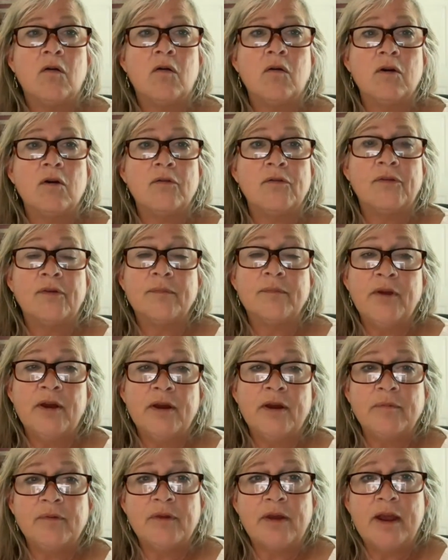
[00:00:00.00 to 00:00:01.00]
Or
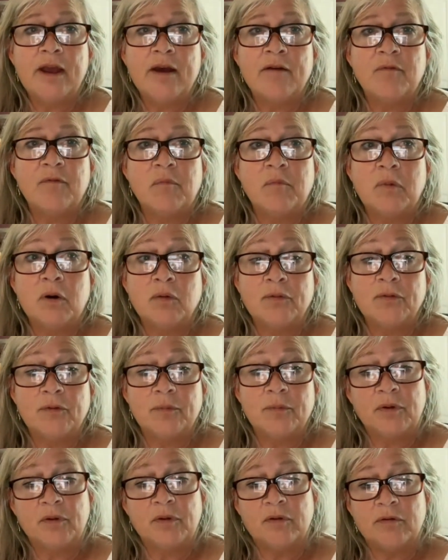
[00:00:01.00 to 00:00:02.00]
sometimes they have
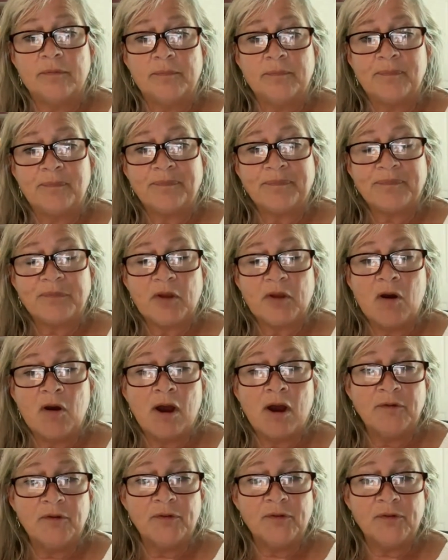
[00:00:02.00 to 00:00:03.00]
multiple
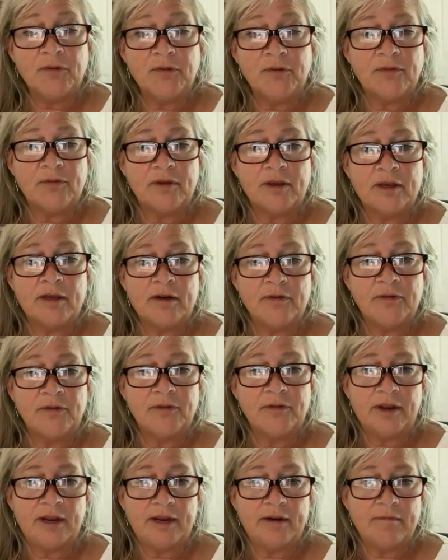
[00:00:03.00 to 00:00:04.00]
offices in a
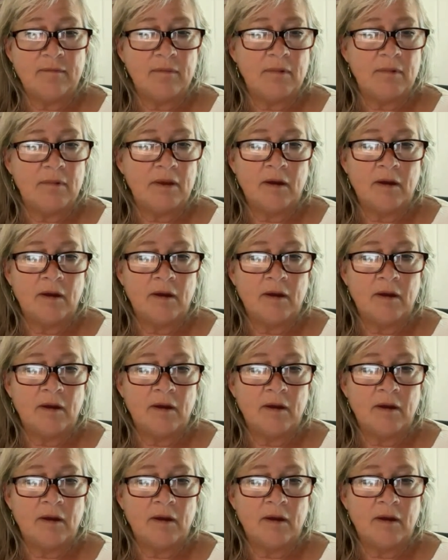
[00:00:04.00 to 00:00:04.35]
state,